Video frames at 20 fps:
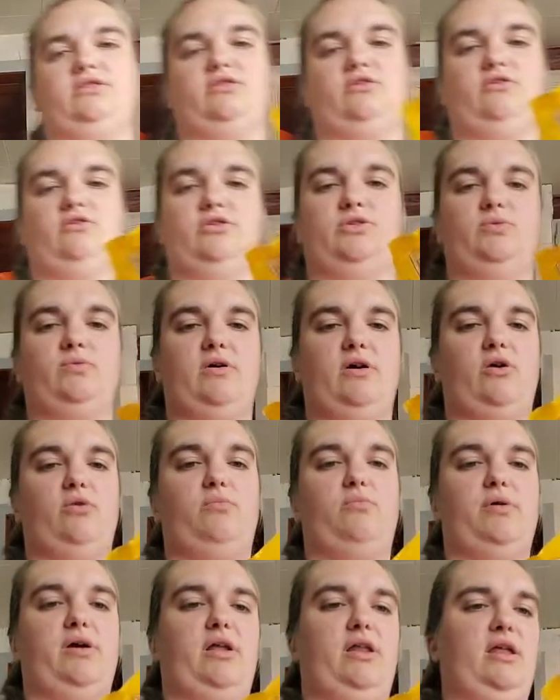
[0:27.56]
there as well,
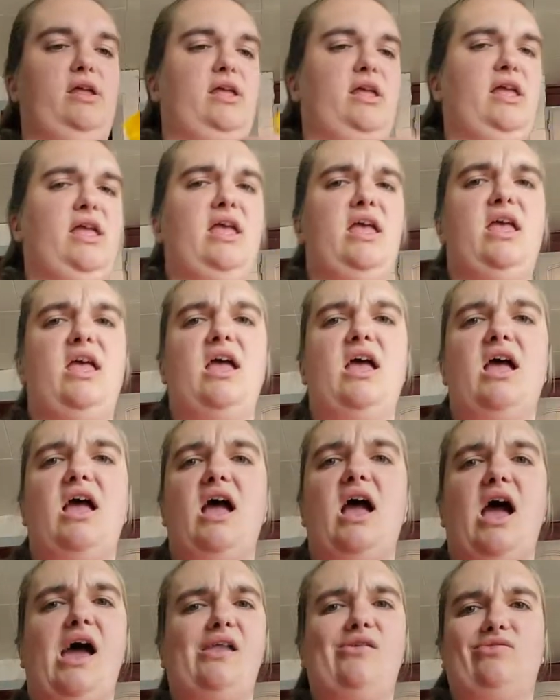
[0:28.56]
but
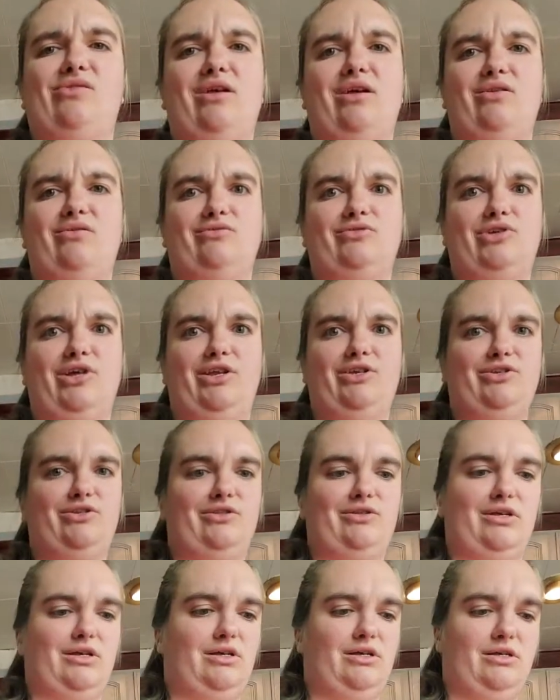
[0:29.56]
I don't think it'll change
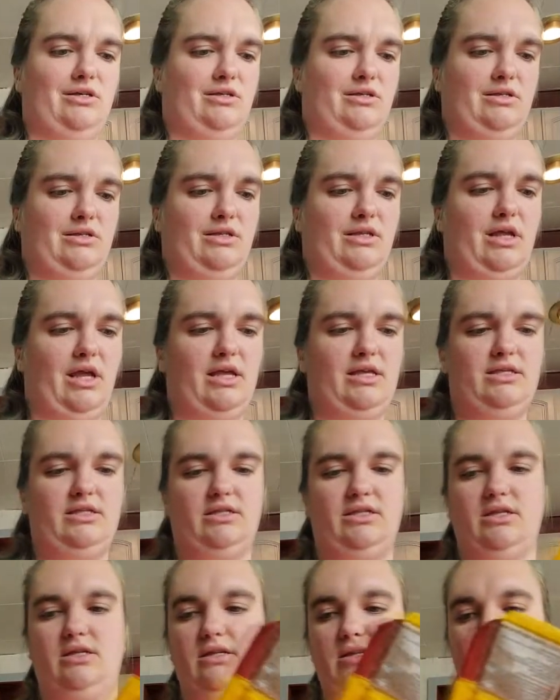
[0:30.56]
the
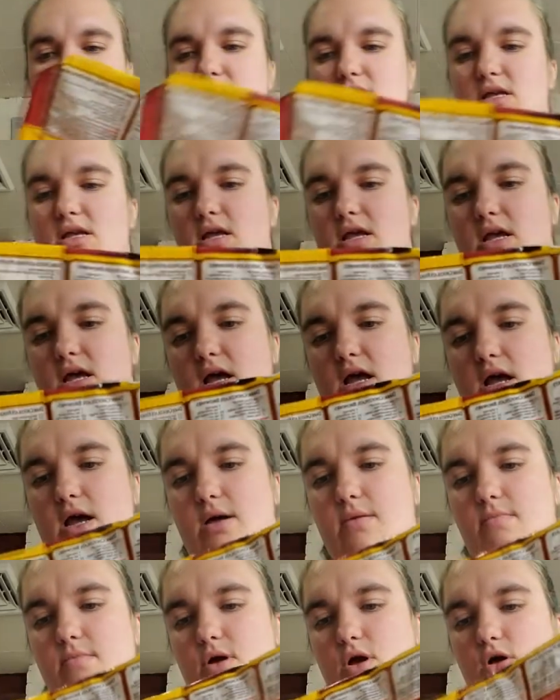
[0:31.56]
taste.
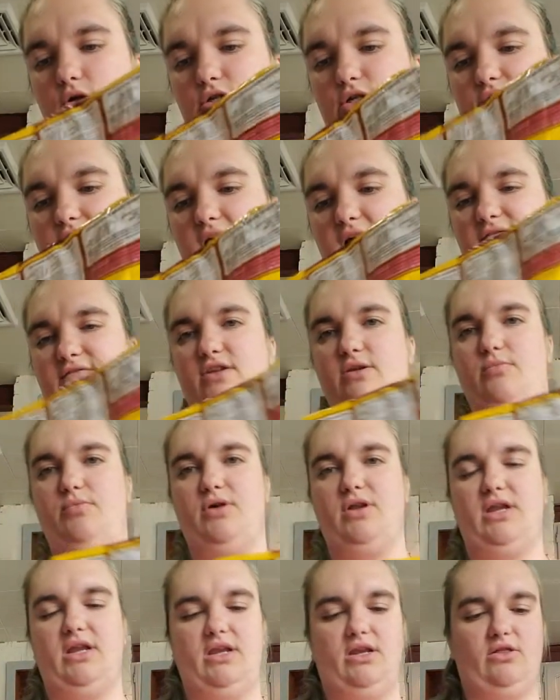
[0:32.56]
I'll just have to put
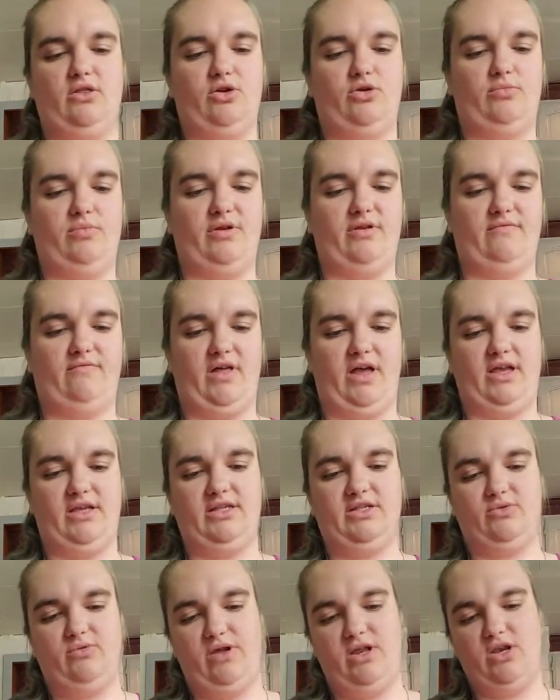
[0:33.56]
in a little bit of like
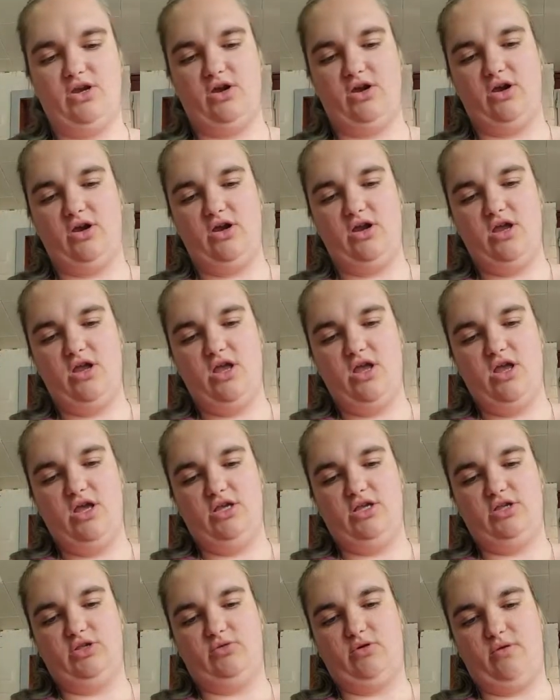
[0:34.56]
sweetener,
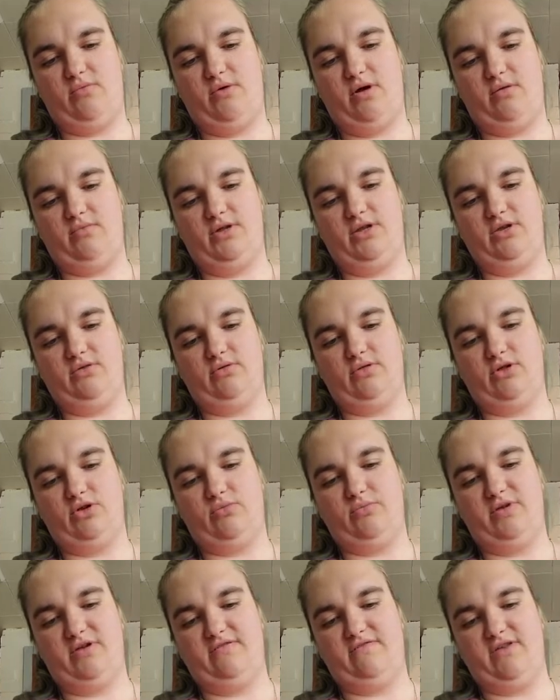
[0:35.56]
so I'll probably do a little
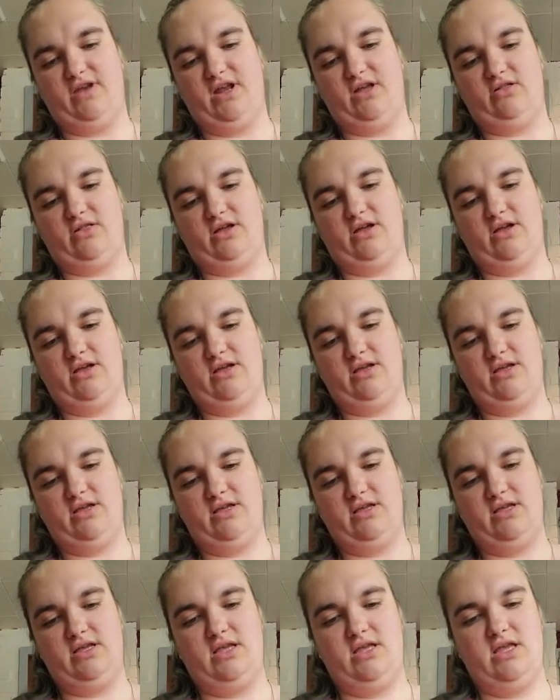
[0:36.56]
bit of vanilla
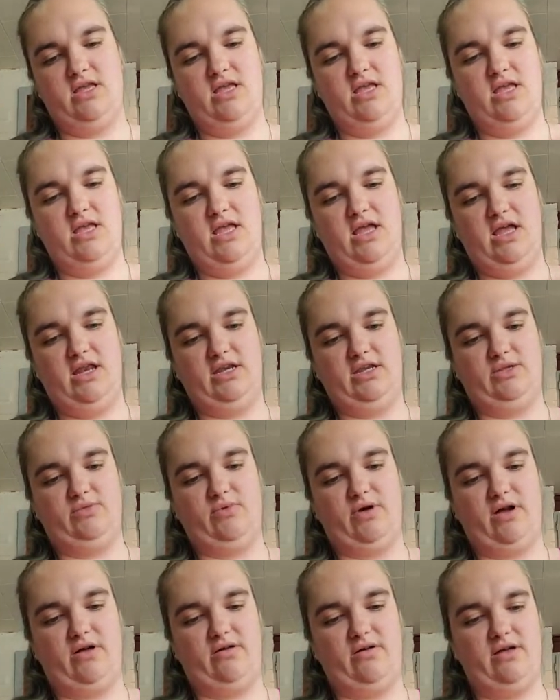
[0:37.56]
in as
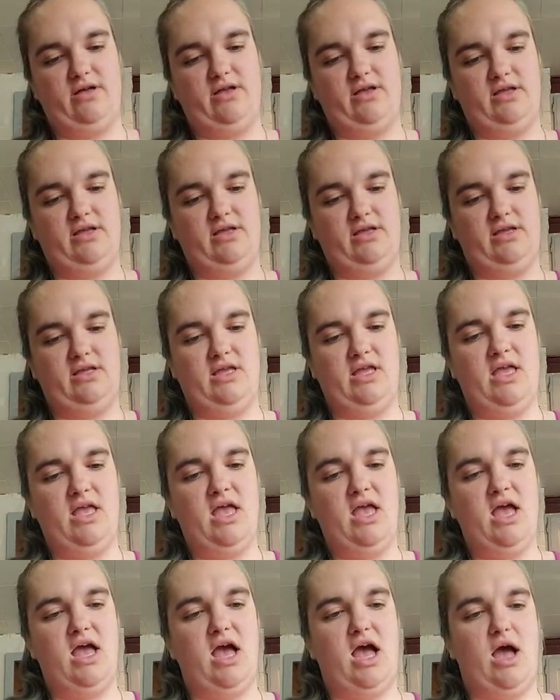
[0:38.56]
well.
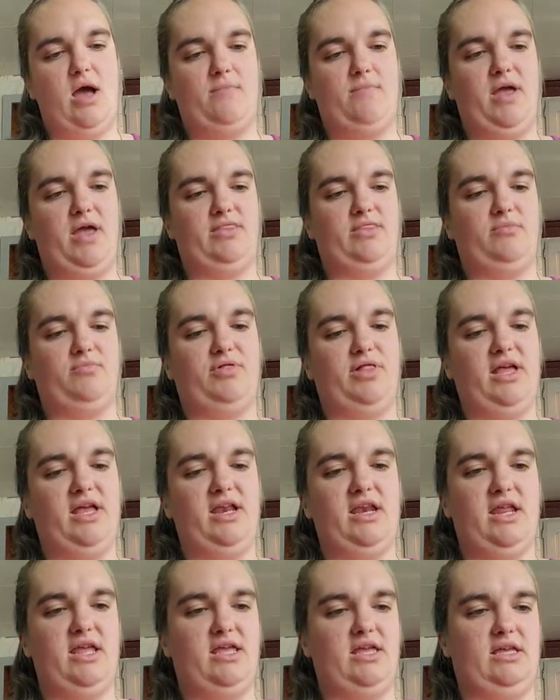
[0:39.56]
And the plan
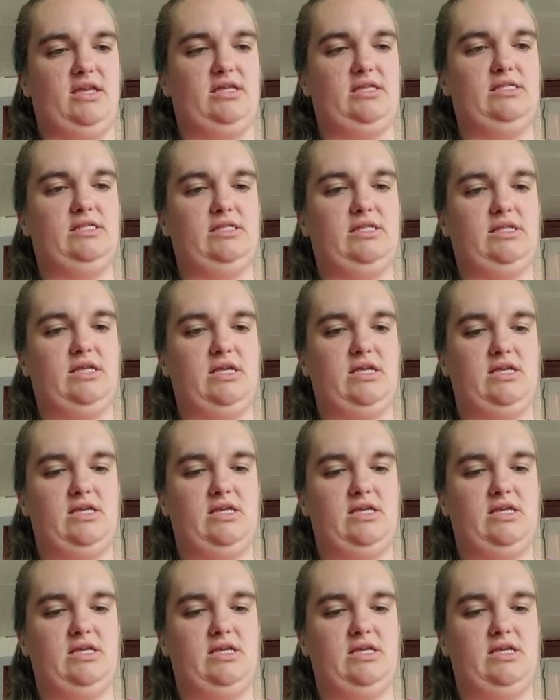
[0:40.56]
is,